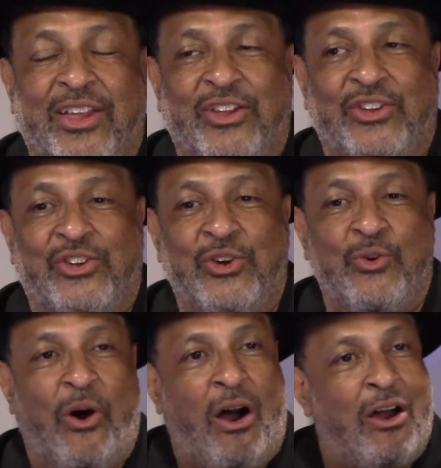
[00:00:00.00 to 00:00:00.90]

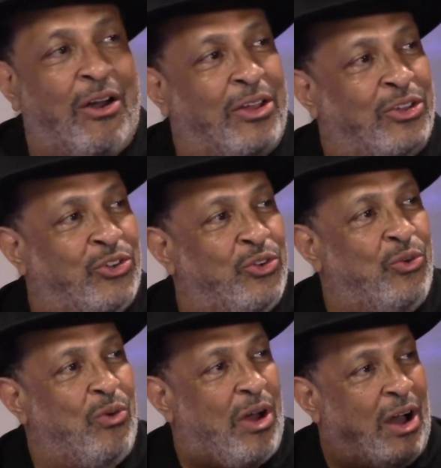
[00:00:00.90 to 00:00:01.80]
you
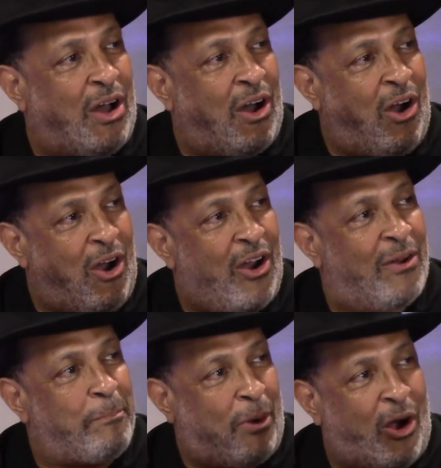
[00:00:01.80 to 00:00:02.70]

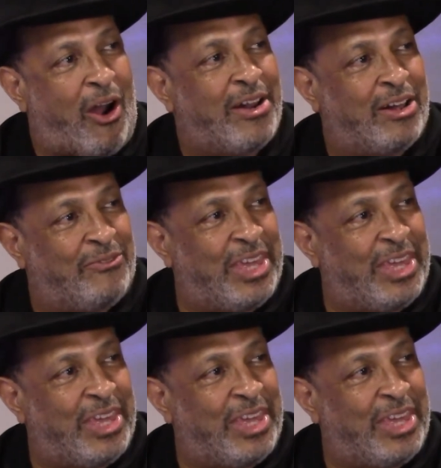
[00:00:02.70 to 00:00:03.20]
are part of